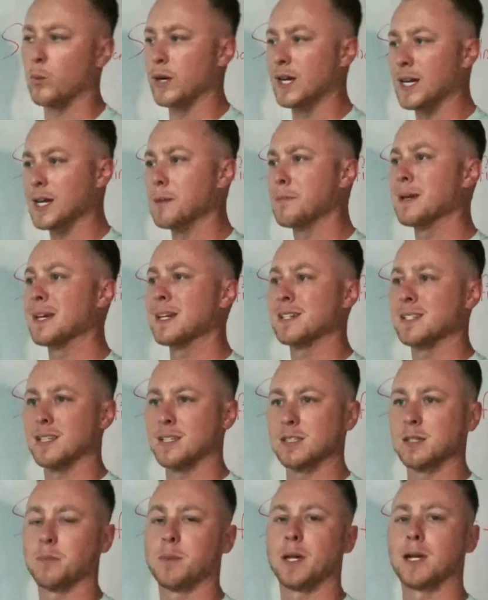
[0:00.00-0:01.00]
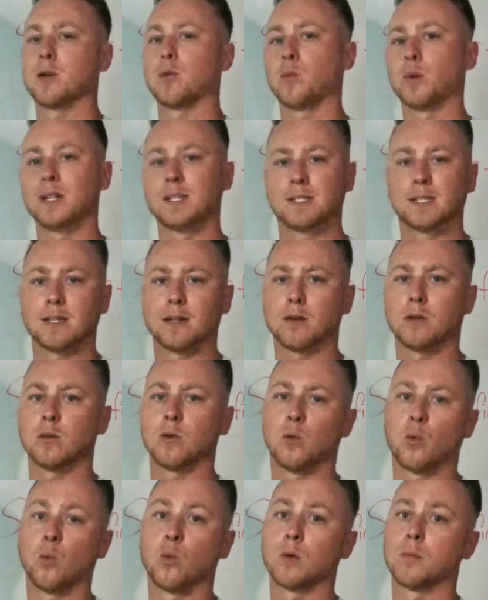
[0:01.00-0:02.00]
we can make sense of paying retail
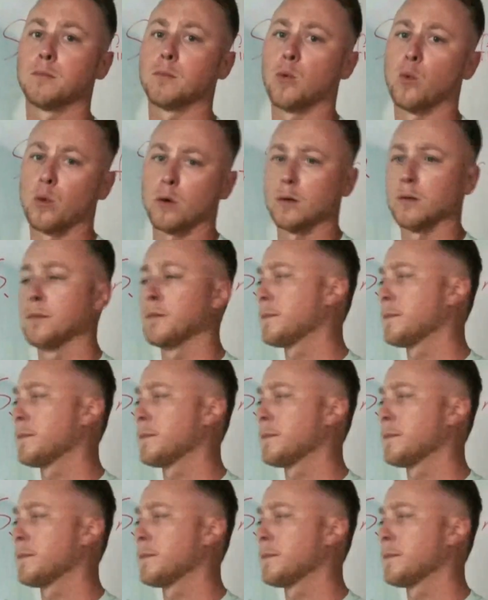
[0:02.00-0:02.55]
or more.